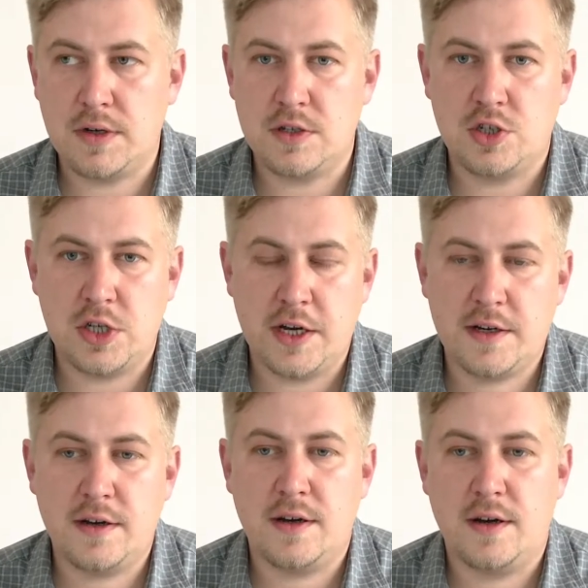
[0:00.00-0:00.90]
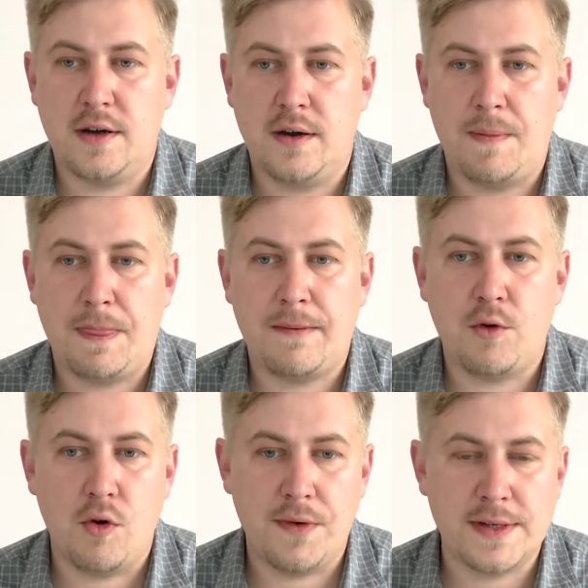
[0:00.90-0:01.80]
check
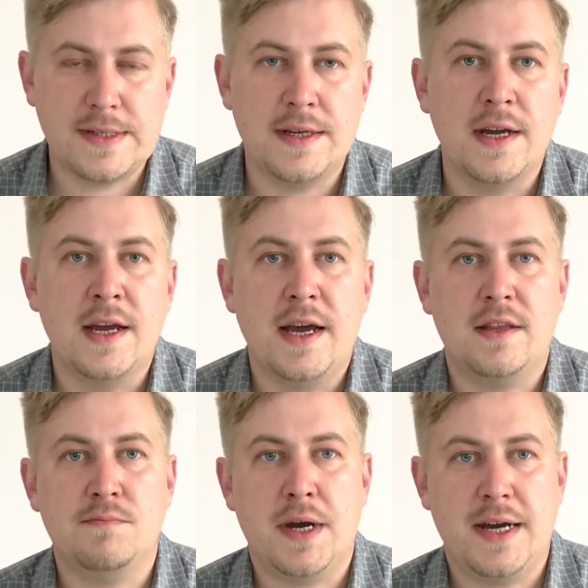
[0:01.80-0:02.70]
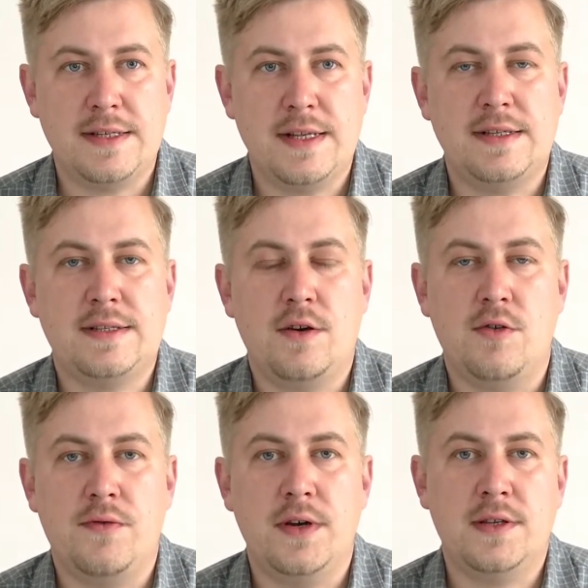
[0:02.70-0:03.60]
offers and price lists
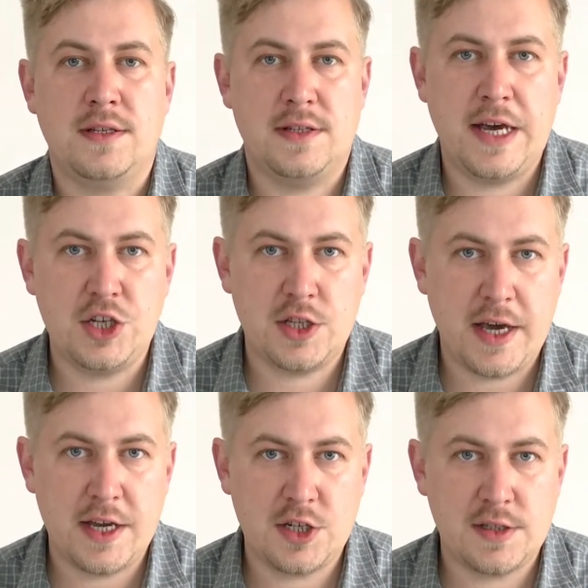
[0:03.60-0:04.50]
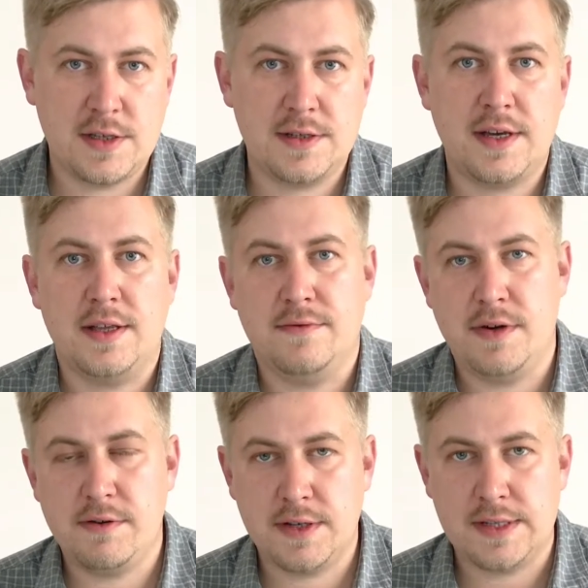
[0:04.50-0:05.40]
of translation agencies and
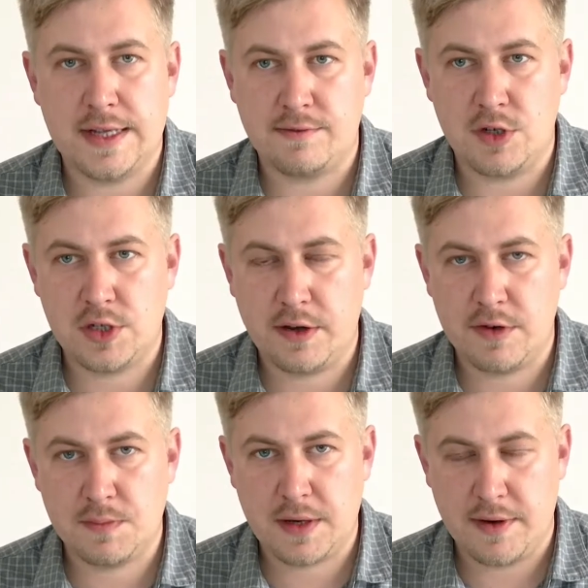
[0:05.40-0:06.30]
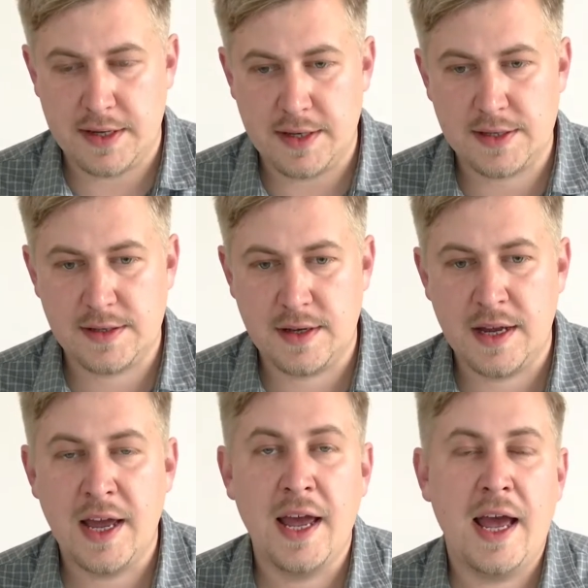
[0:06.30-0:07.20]
various language service providers.
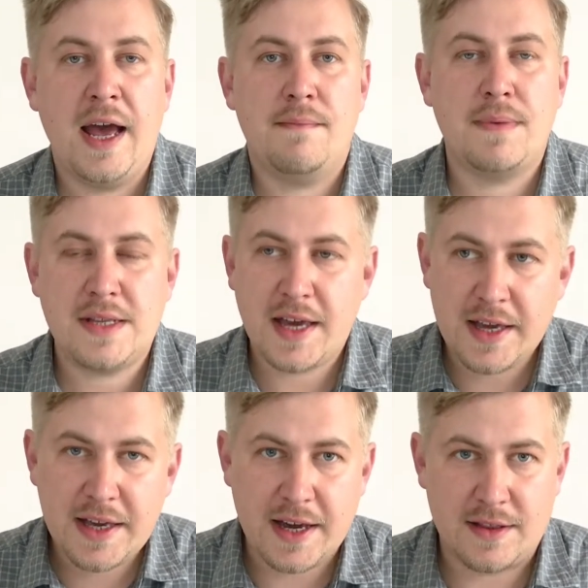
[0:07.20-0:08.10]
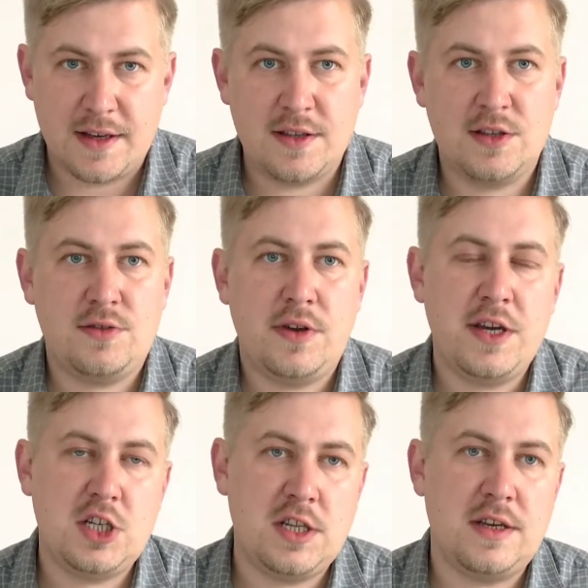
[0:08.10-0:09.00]
But again, the
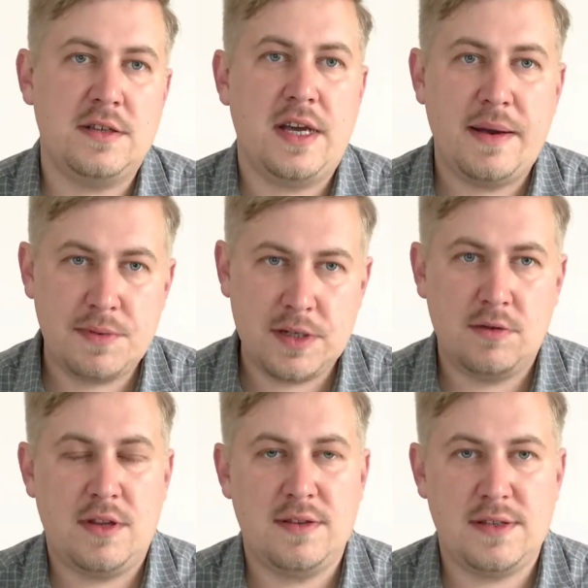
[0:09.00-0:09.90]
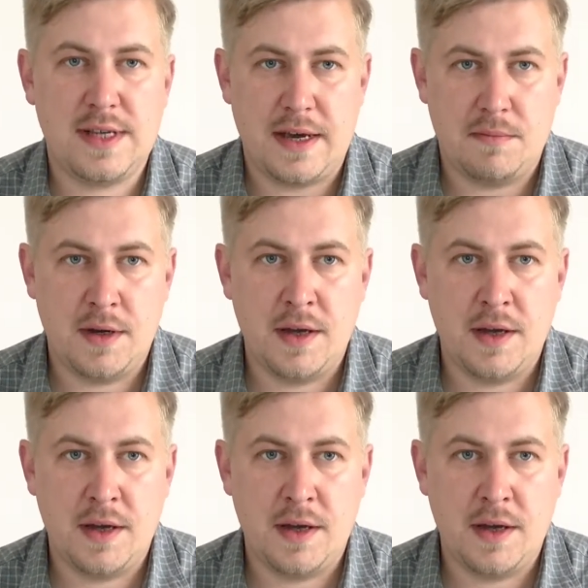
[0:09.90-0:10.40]
situation is absolutely the same.